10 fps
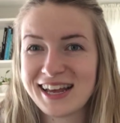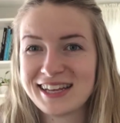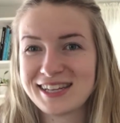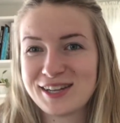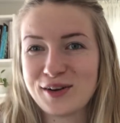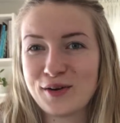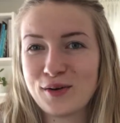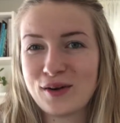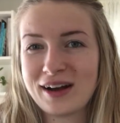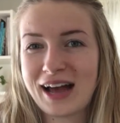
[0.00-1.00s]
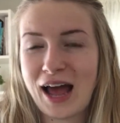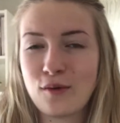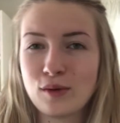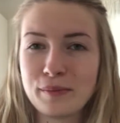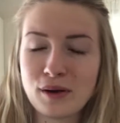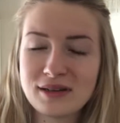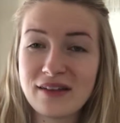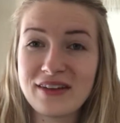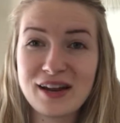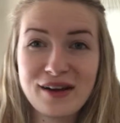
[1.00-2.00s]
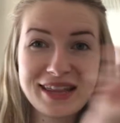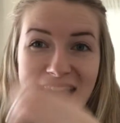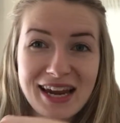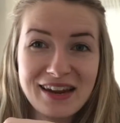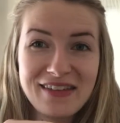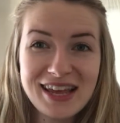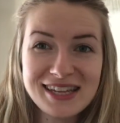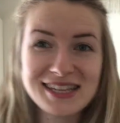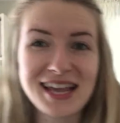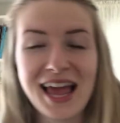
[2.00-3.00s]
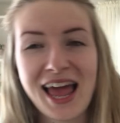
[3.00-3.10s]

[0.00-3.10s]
So I will post that video at the end of this,